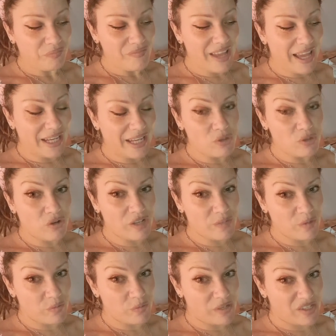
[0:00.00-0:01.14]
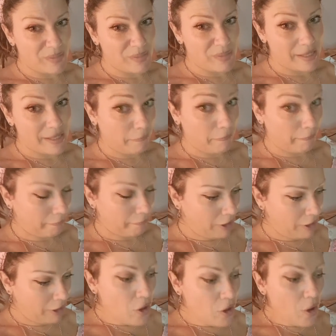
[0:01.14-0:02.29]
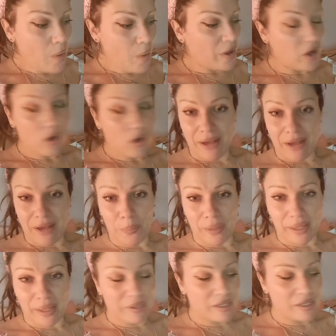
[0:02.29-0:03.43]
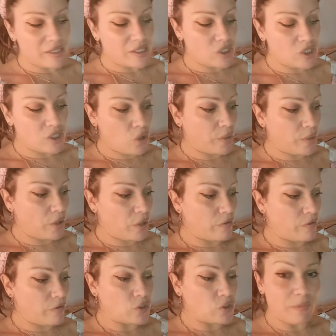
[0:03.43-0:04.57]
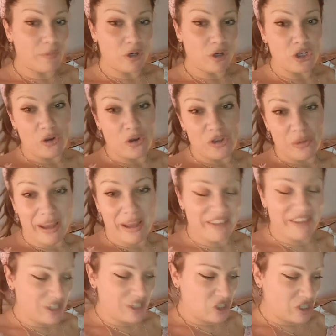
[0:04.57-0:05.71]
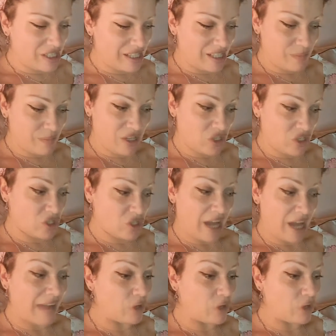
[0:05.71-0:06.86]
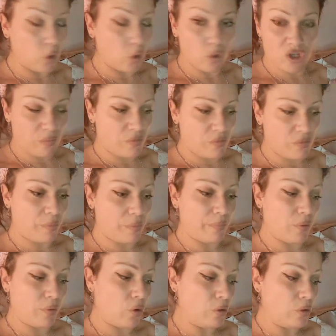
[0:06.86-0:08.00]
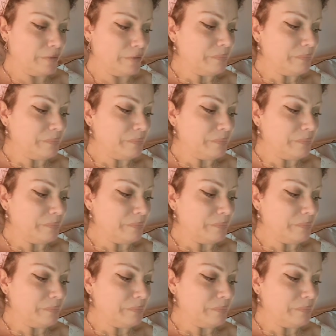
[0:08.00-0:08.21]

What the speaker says: and it was a Christmas present to myself, but I couldn't help it, because they're so beautiful. So I'm going to show you my reactions to these pictures, because I haven't looked at them properly, but